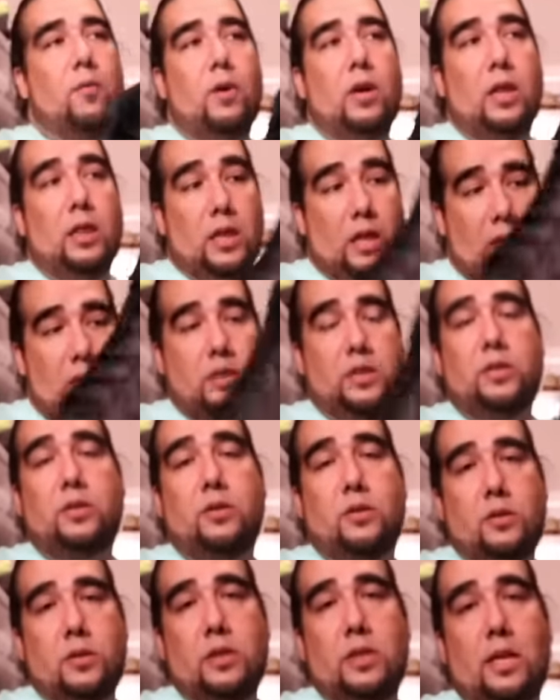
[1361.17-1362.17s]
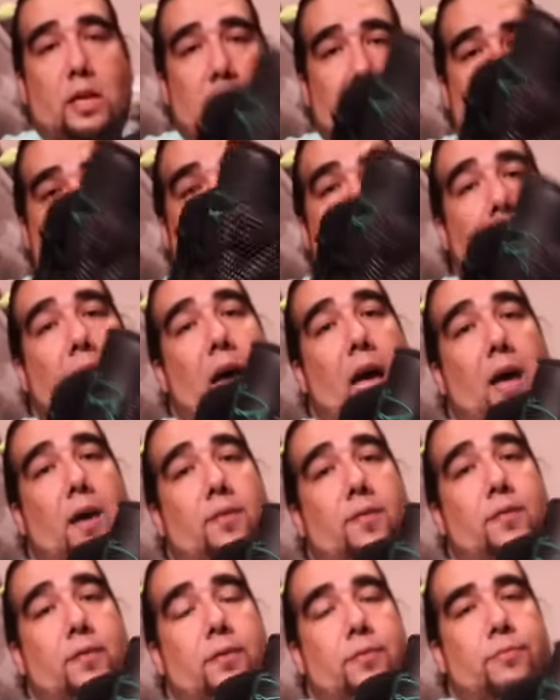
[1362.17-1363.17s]
one of these shoes in a ten and a
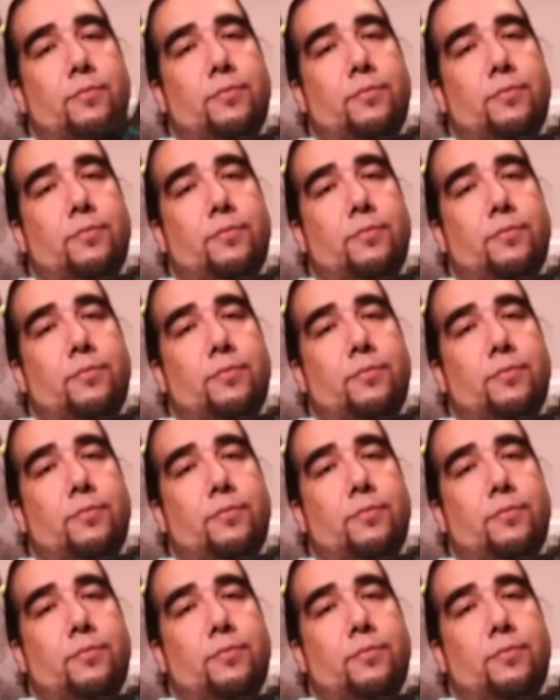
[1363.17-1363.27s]
half,